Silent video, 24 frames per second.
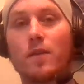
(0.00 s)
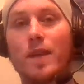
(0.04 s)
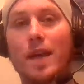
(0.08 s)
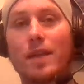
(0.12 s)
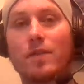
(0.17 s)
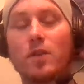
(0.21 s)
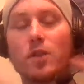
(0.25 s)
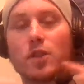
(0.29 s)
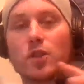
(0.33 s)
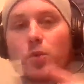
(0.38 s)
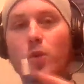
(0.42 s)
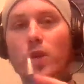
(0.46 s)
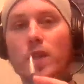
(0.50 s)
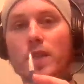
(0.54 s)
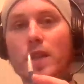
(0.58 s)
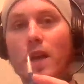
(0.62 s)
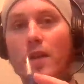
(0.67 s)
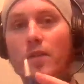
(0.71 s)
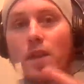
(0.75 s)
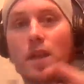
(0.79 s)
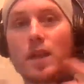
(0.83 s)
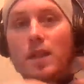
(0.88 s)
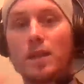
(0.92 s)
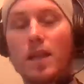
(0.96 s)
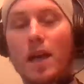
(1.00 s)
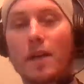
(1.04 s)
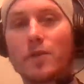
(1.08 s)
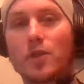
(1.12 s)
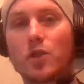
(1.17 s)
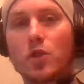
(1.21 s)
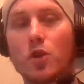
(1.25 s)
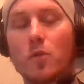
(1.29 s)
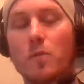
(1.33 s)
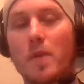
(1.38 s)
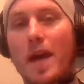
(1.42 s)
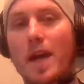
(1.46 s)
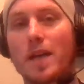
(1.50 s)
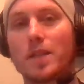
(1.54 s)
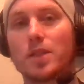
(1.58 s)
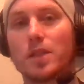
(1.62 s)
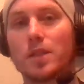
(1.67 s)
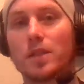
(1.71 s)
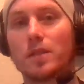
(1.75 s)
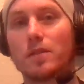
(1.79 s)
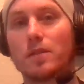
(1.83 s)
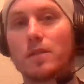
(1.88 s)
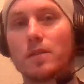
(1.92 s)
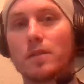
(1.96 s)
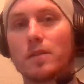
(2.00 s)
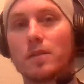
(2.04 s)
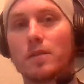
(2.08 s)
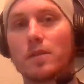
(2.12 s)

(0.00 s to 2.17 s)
that there's really nothing left to imagine.